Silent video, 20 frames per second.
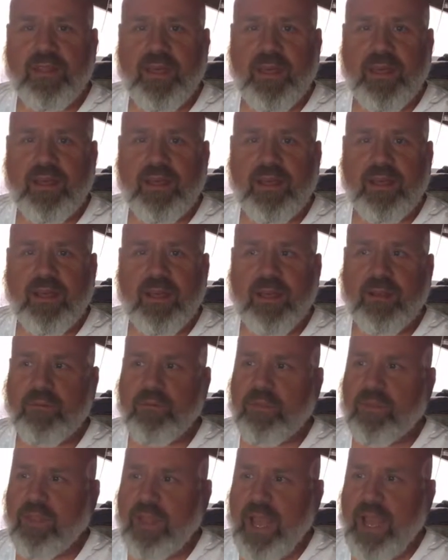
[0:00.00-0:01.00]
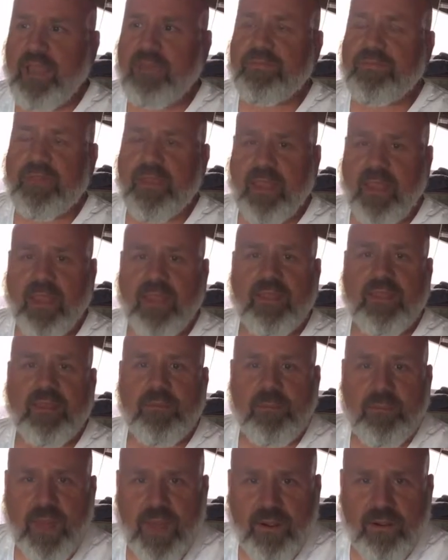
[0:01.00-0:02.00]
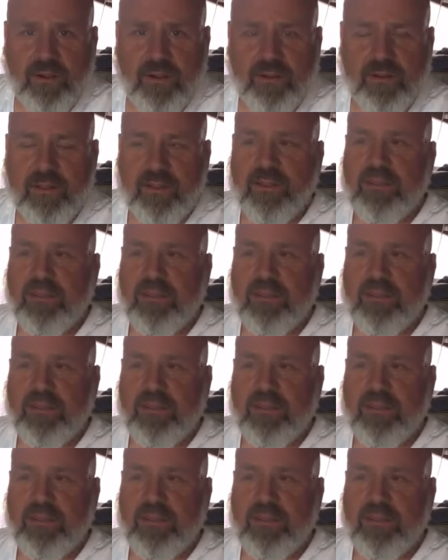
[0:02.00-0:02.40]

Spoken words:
that life can get better.